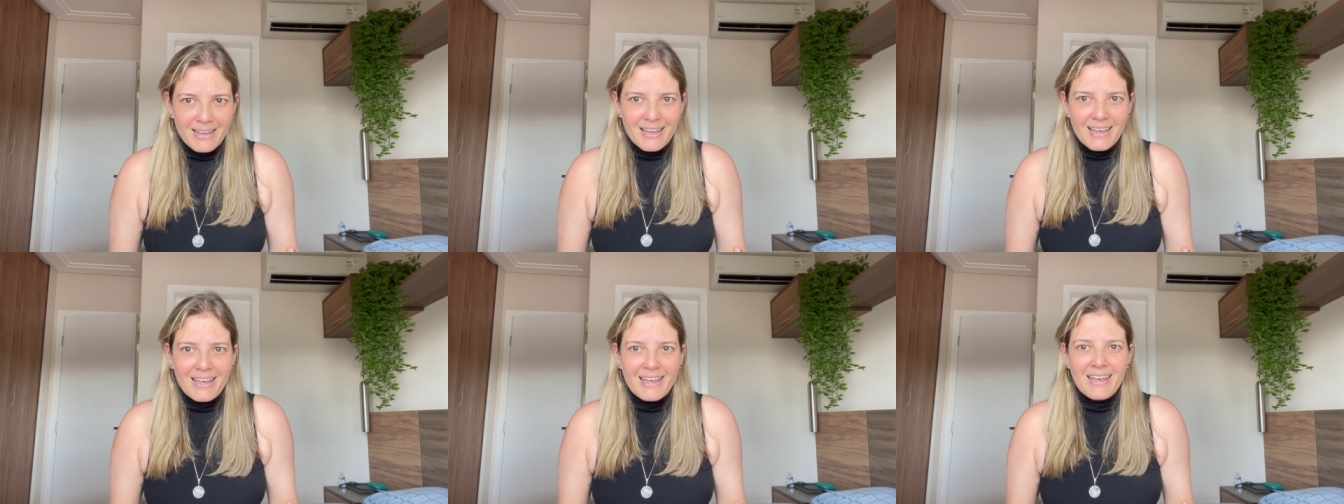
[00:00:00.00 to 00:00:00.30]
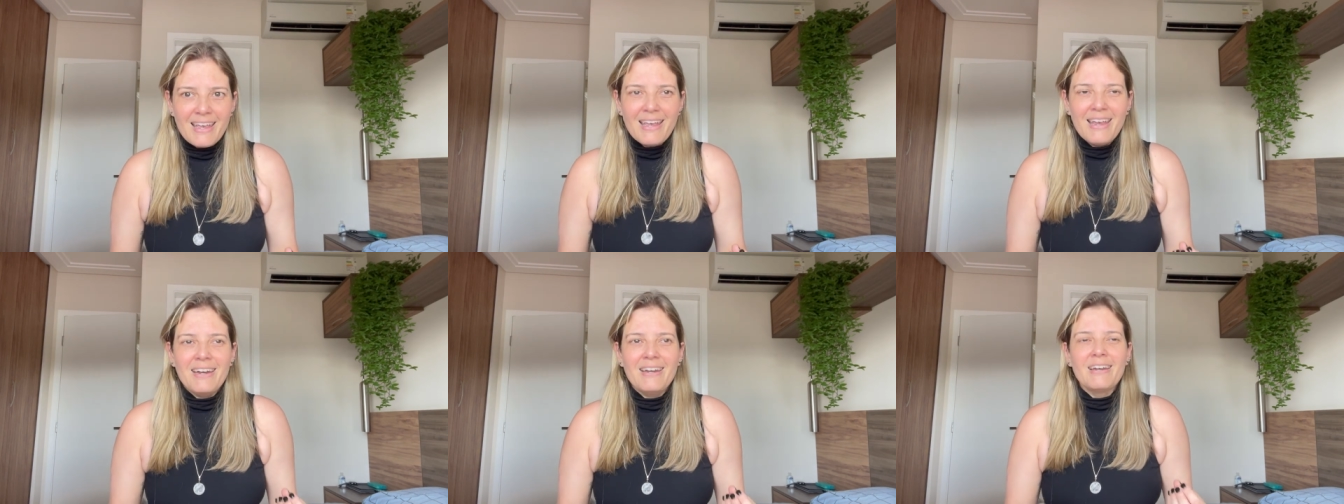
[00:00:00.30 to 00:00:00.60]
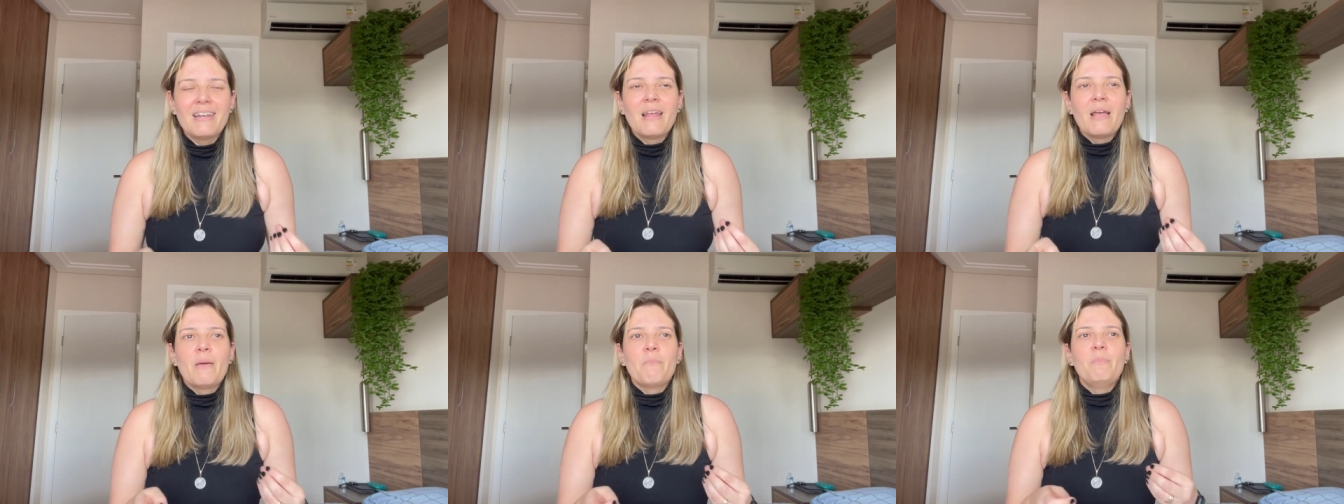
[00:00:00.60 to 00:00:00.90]

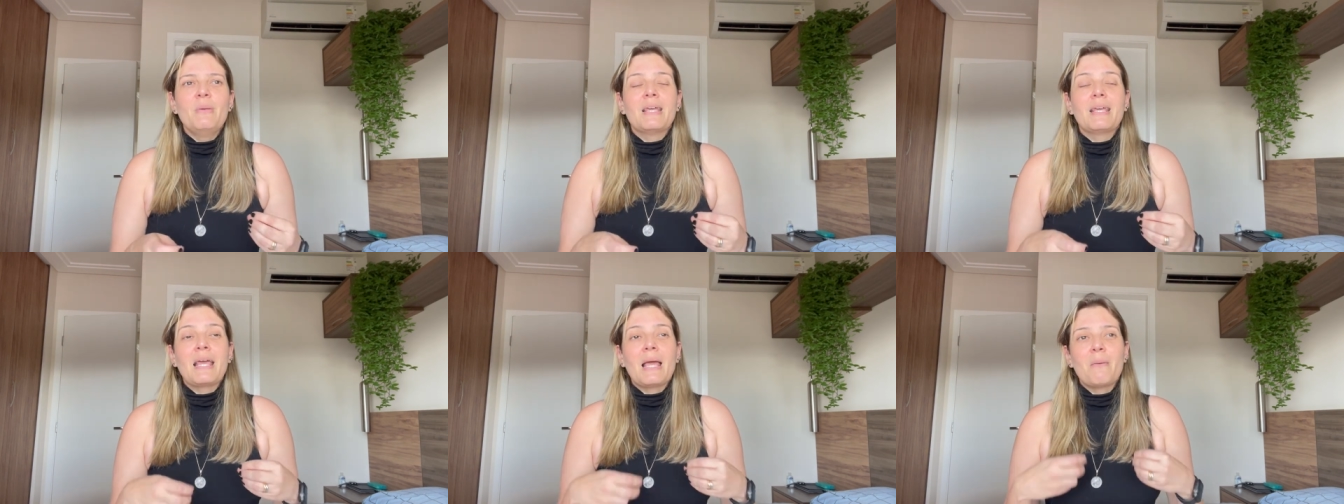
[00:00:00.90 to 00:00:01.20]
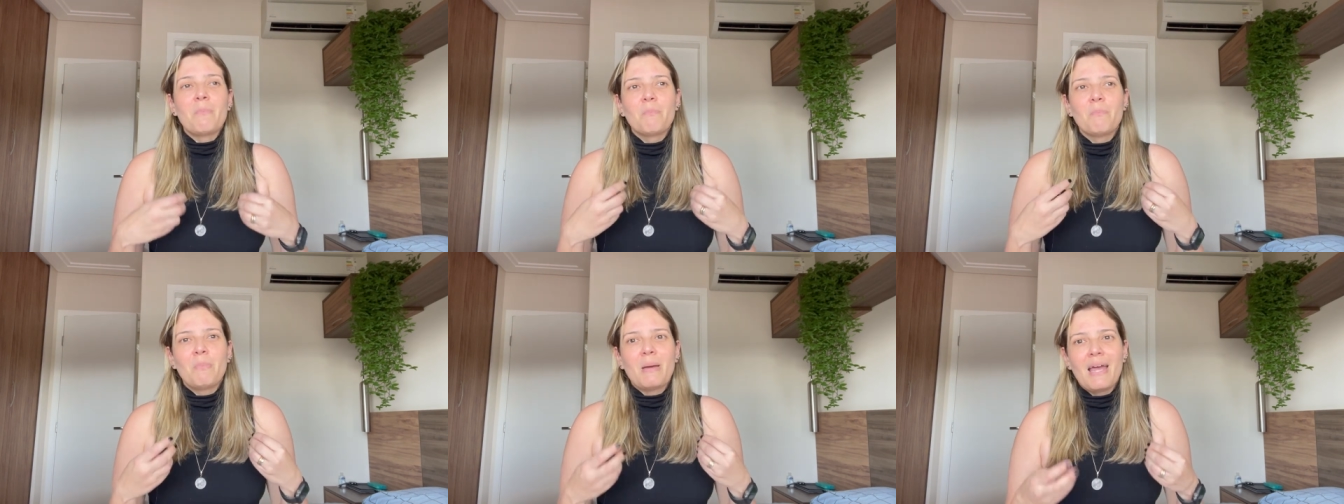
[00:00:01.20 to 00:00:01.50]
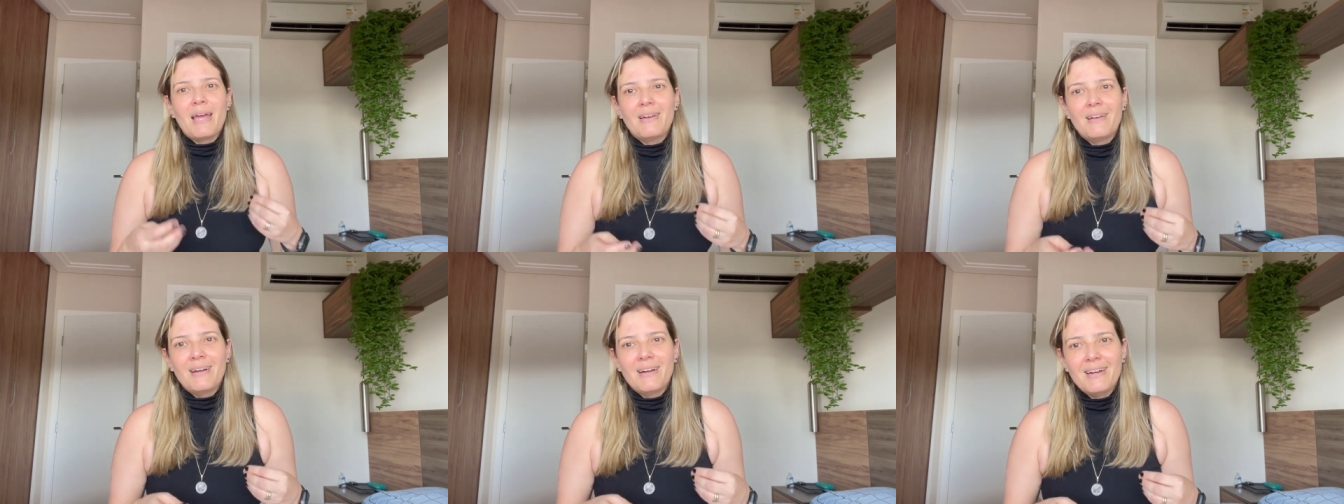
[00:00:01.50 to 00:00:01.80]
and became
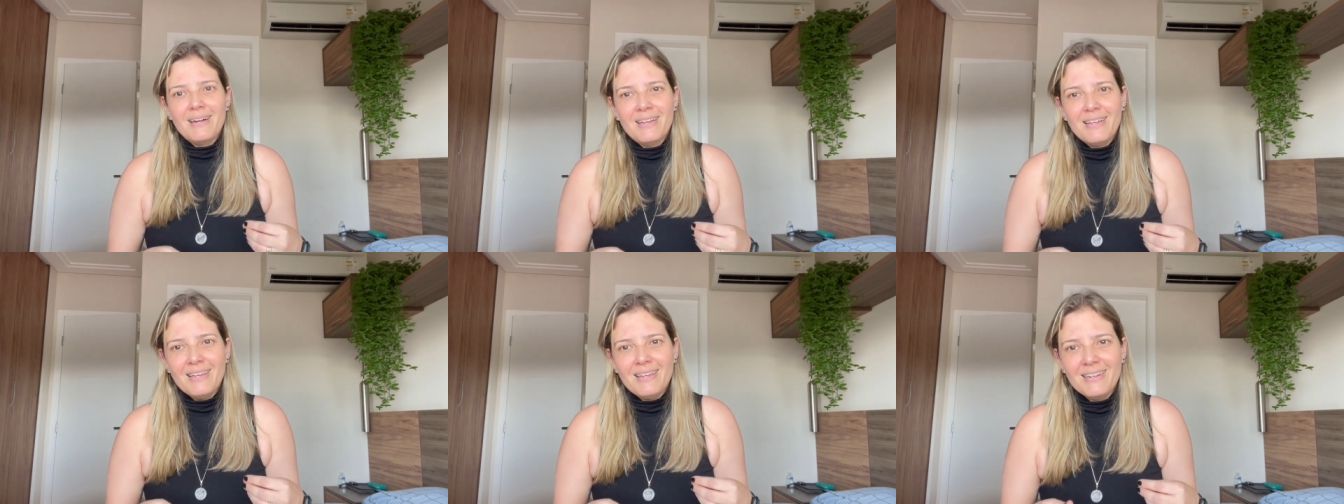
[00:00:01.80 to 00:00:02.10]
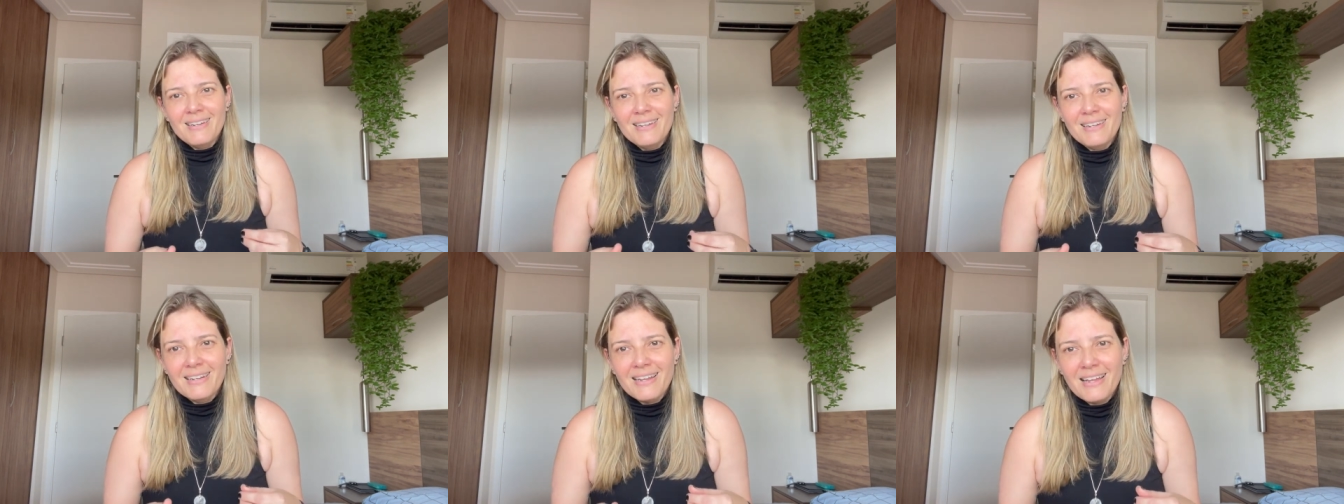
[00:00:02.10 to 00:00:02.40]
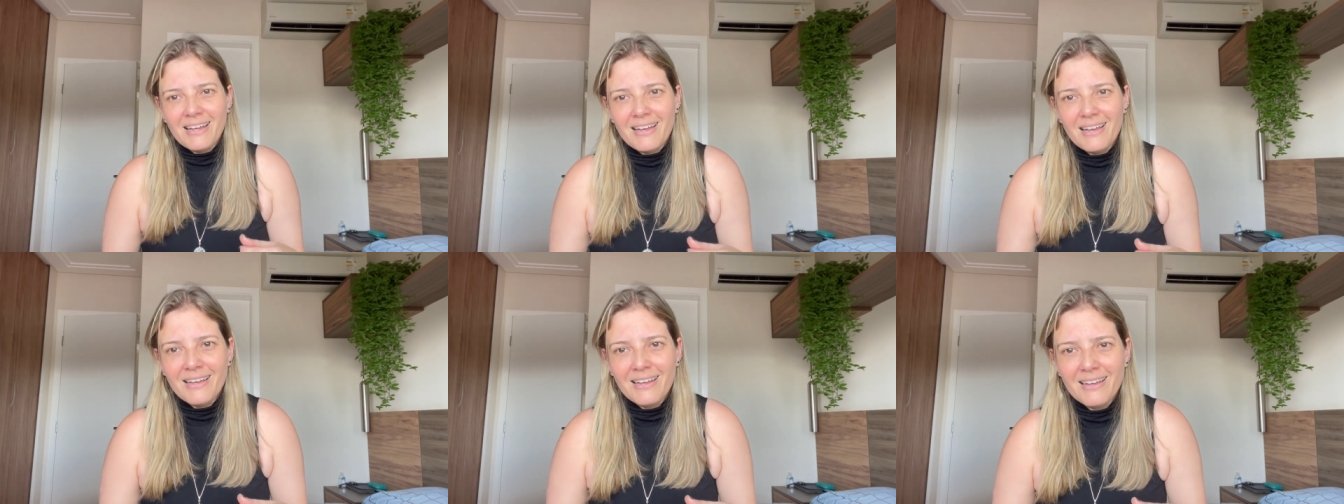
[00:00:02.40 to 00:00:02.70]
better in
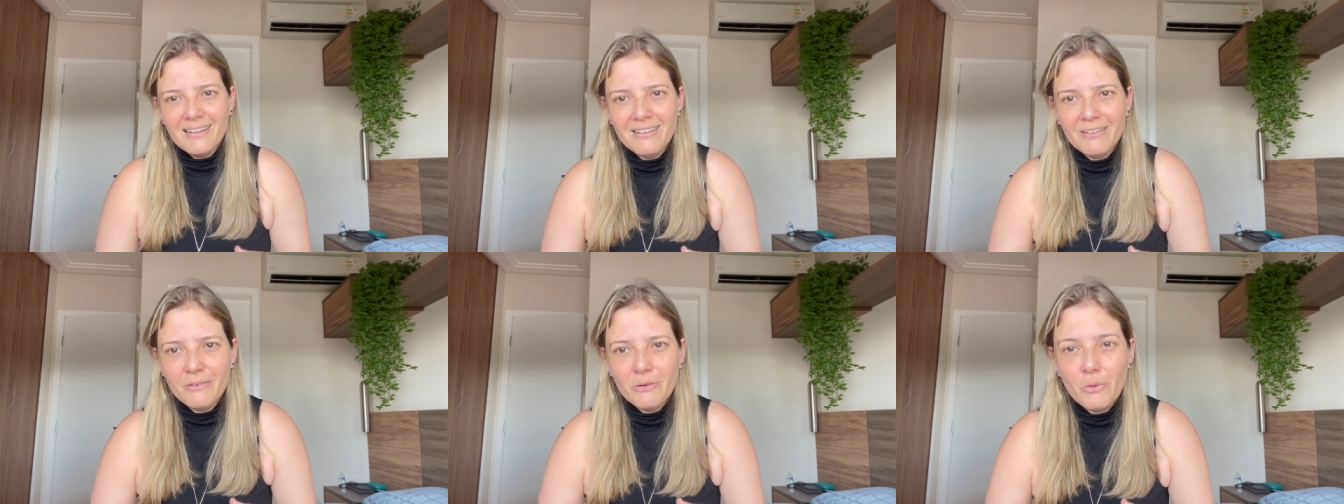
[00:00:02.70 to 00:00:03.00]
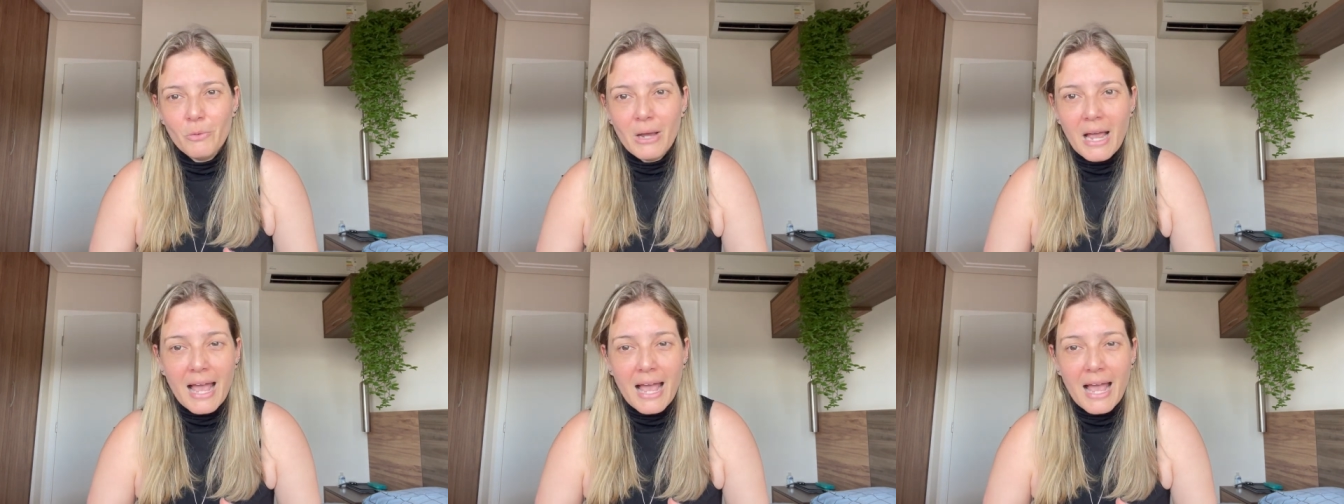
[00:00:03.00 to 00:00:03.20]
uh,